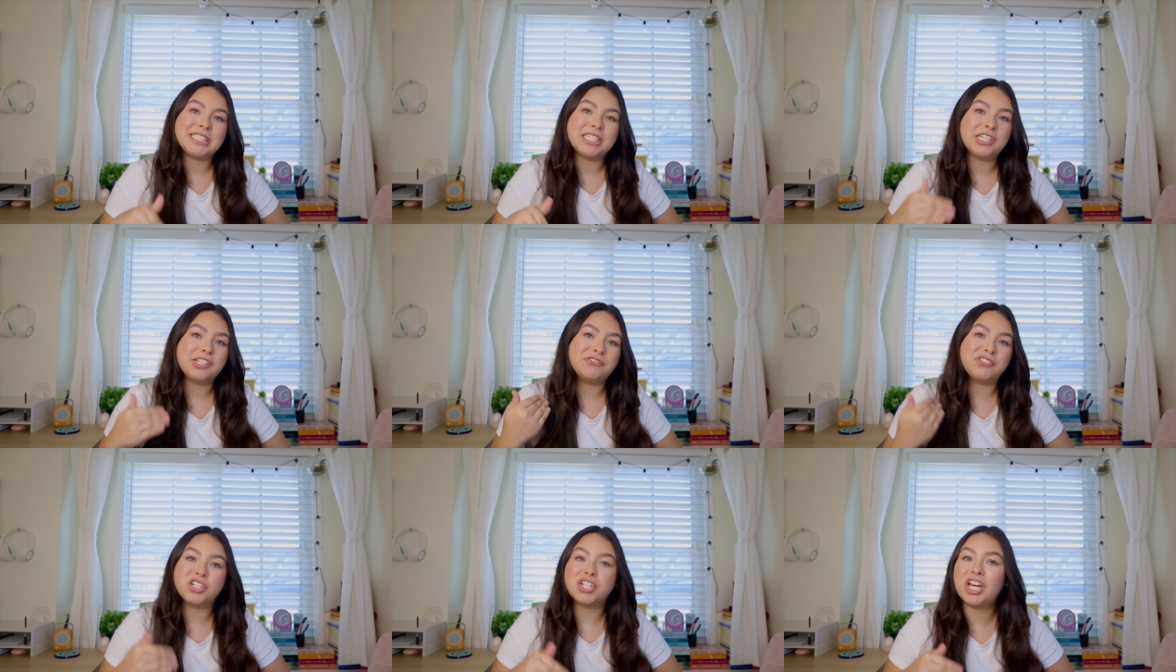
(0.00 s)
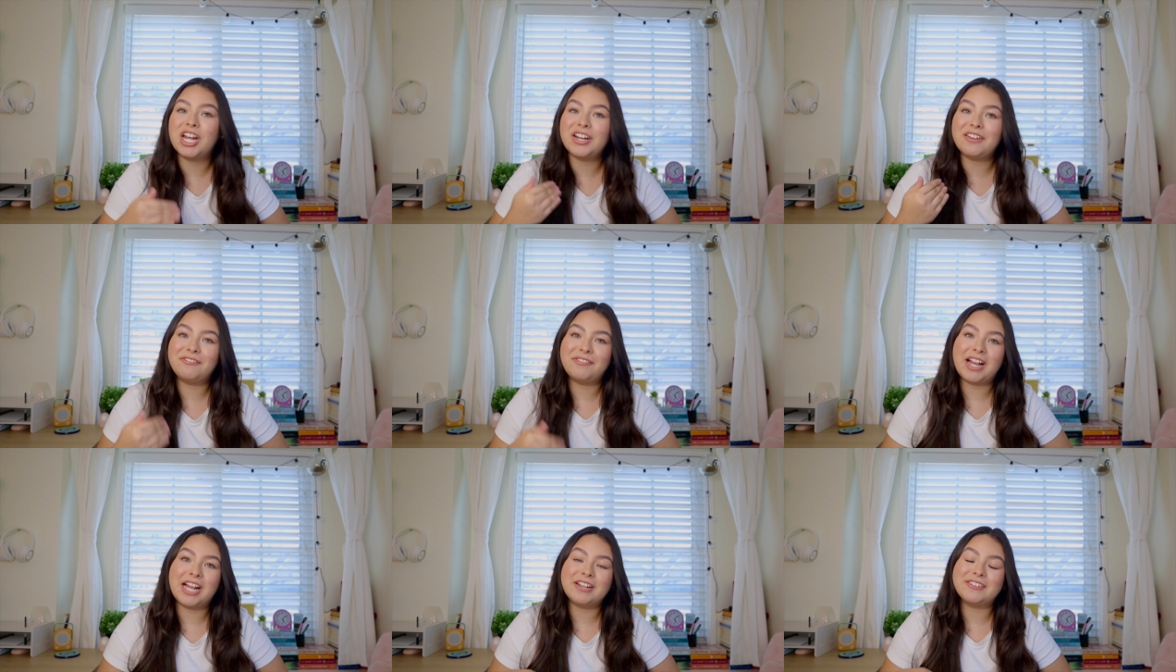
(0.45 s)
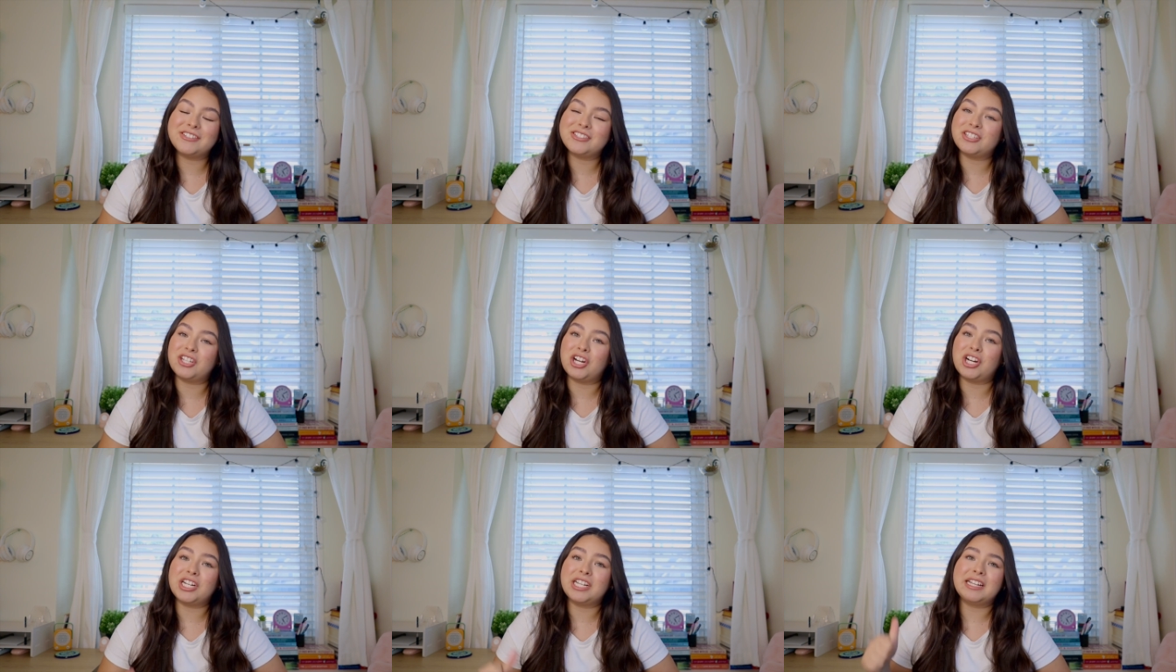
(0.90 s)
if you're not a 5
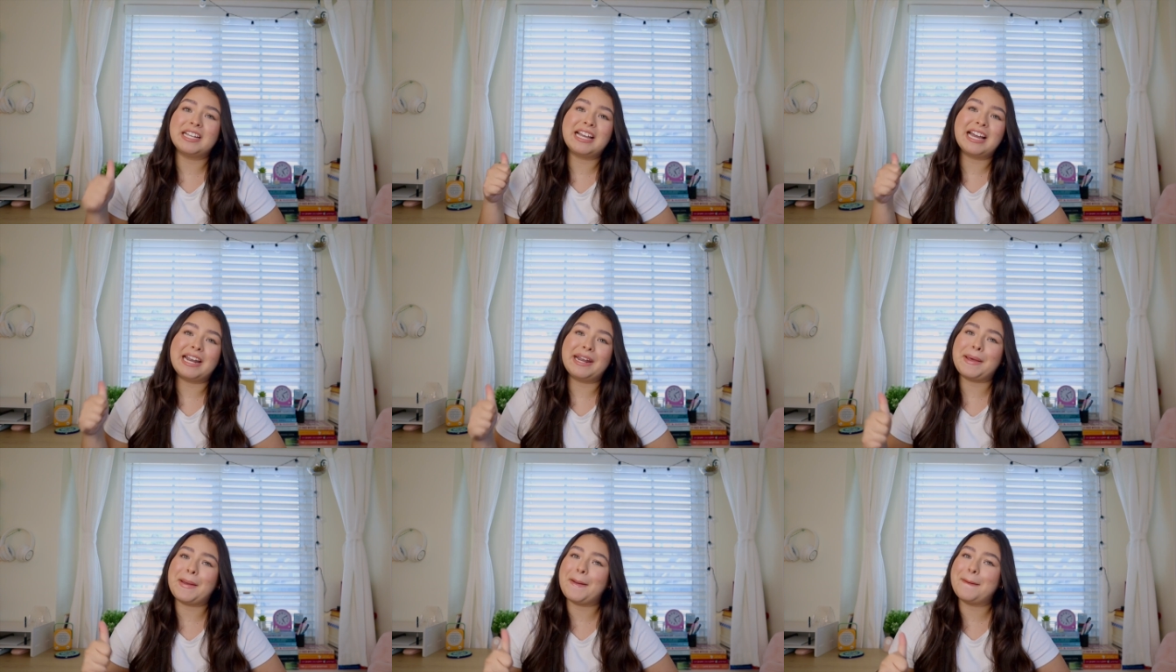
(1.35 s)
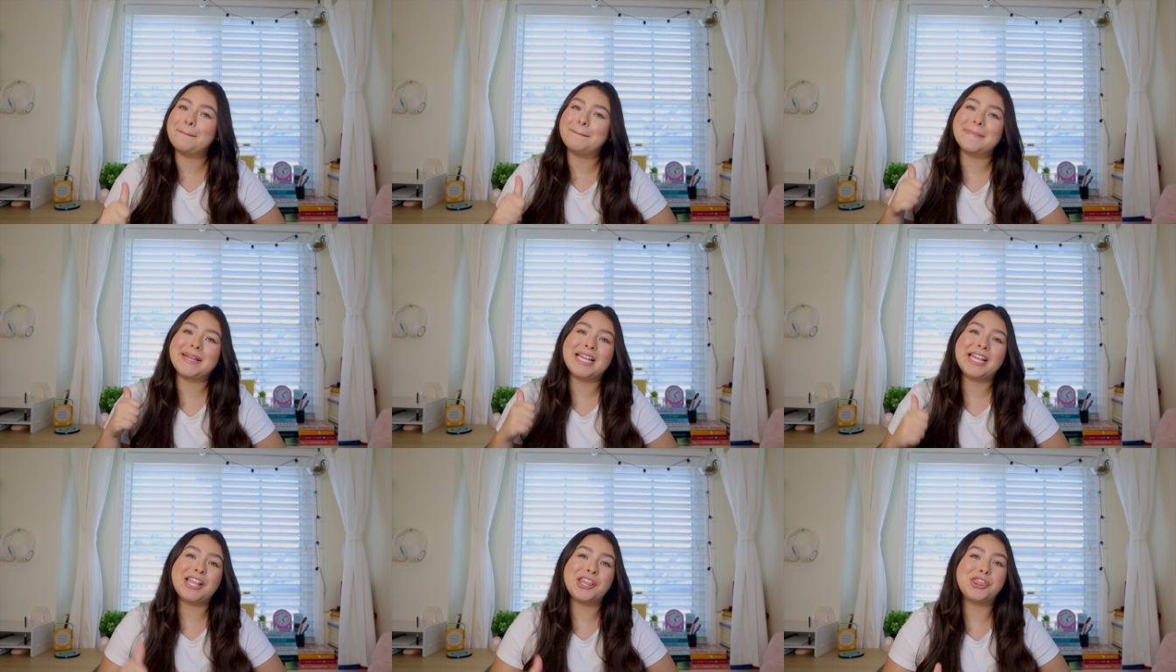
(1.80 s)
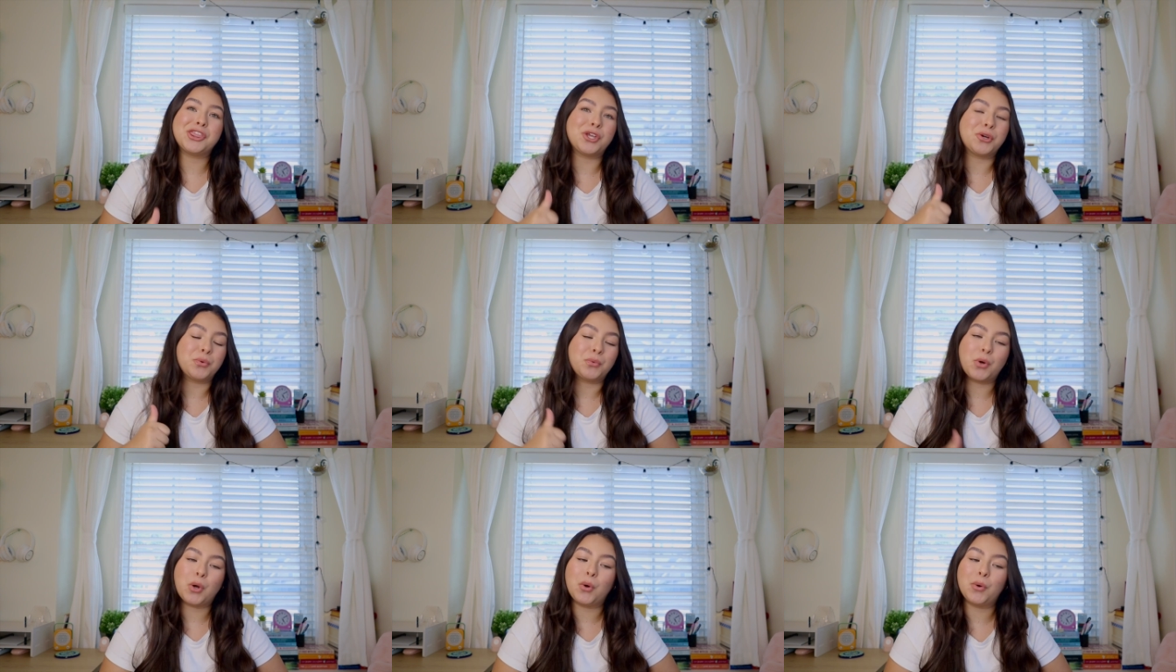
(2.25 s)
star, you gotta hit the
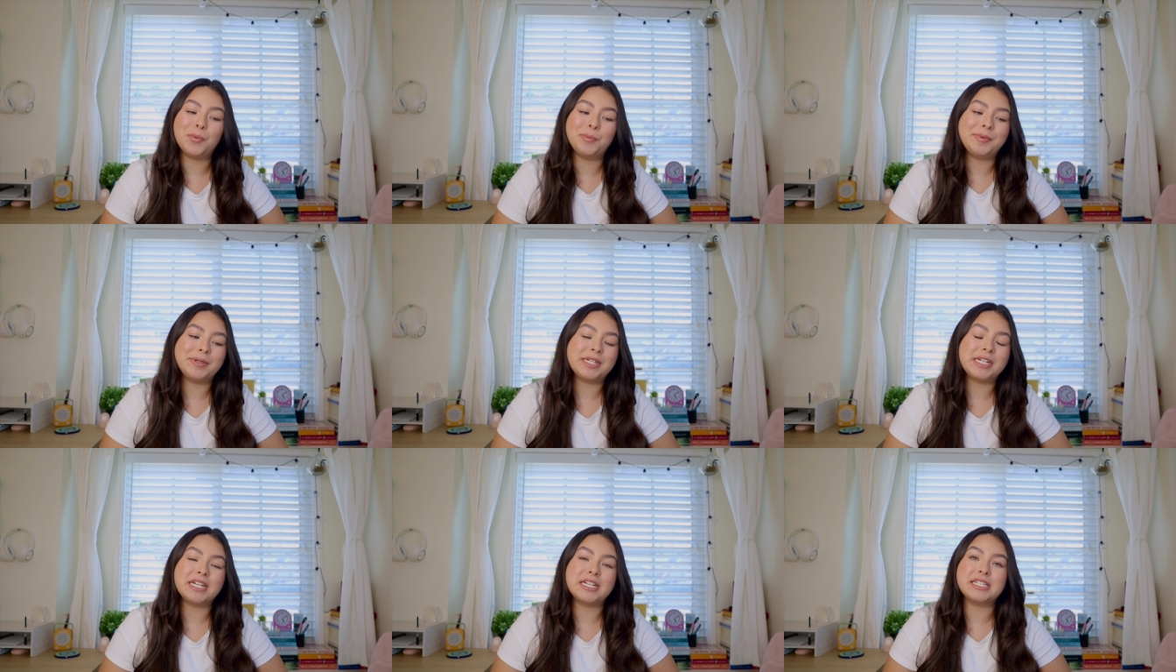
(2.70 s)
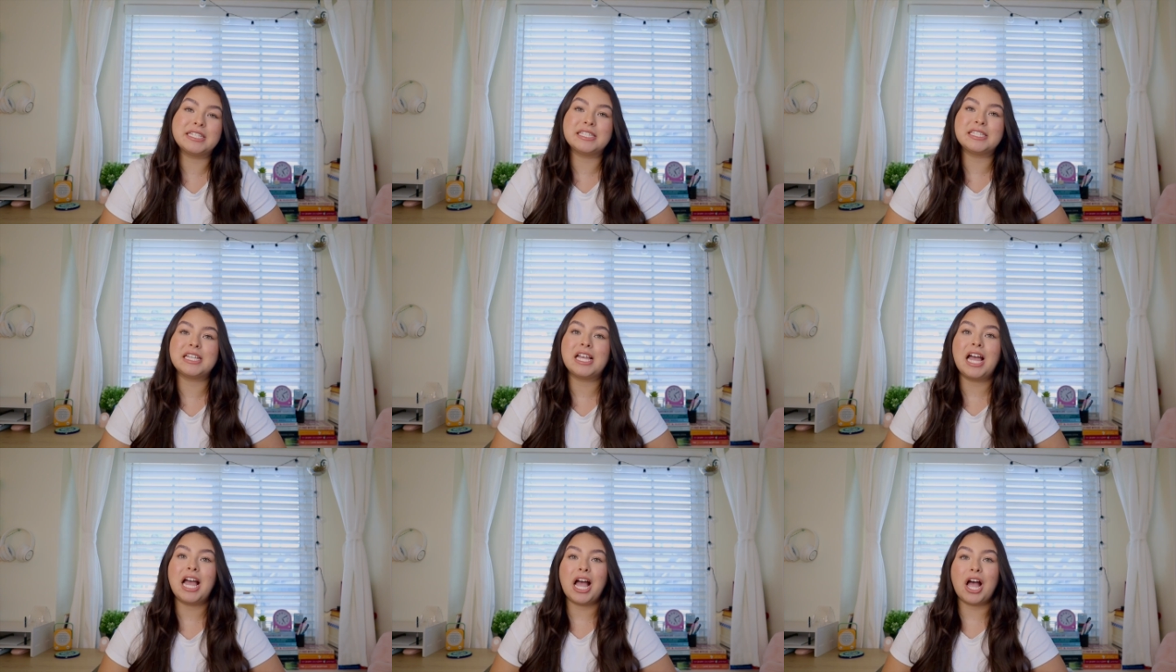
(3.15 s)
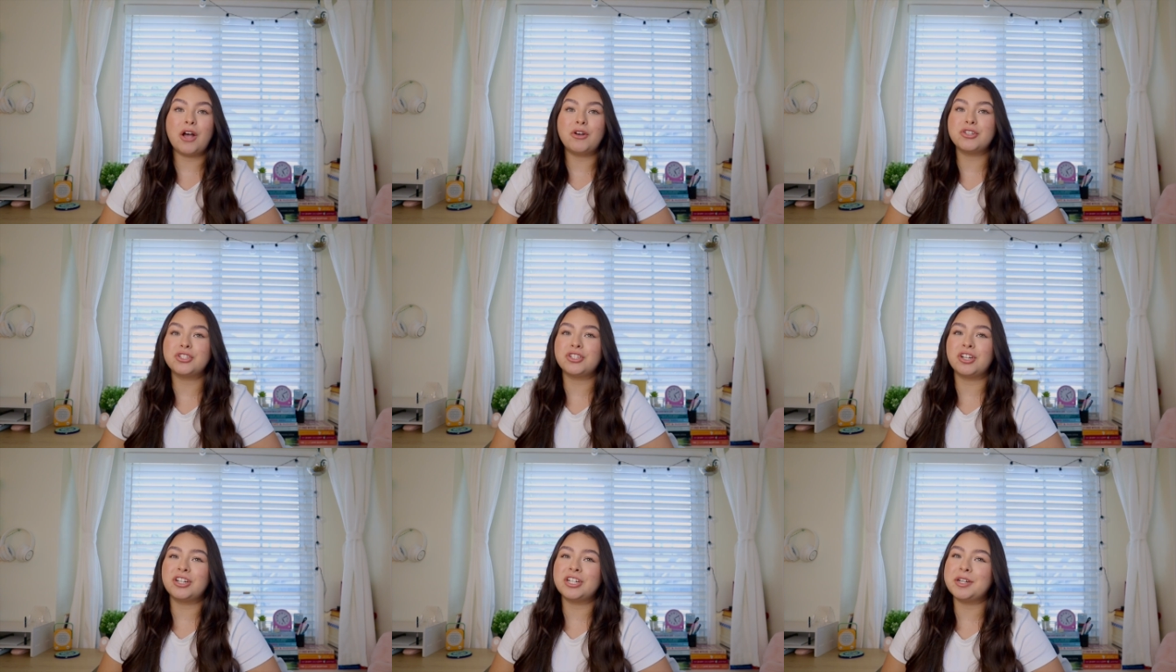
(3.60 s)
road, because I was
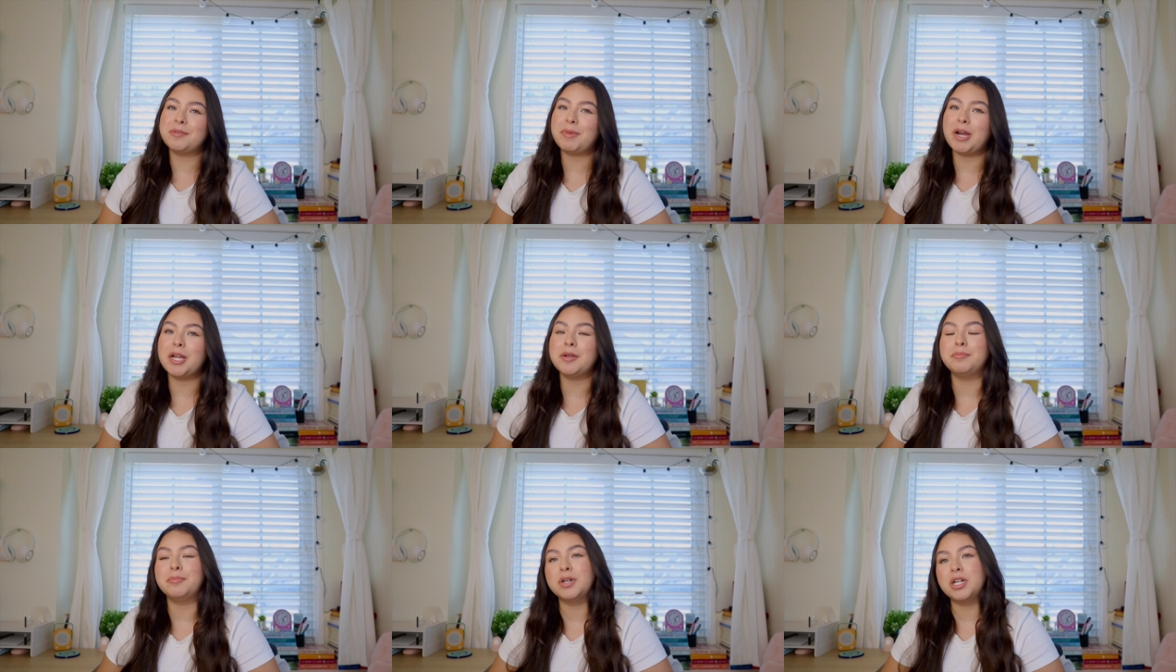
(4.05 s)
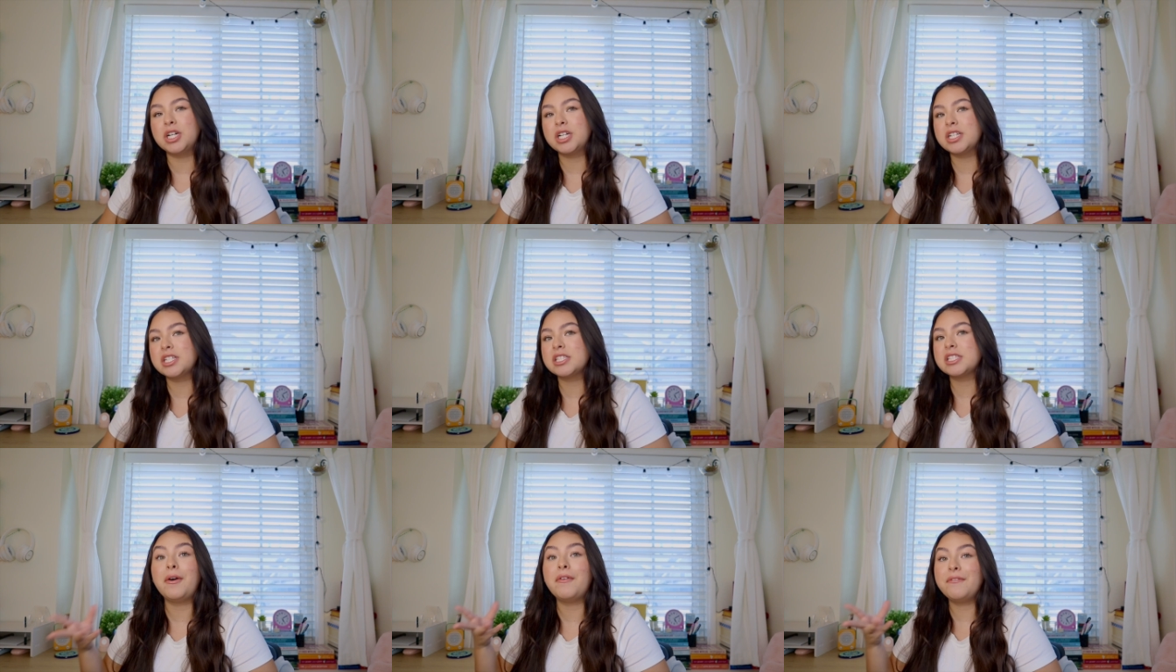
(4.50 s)
starting to buy books,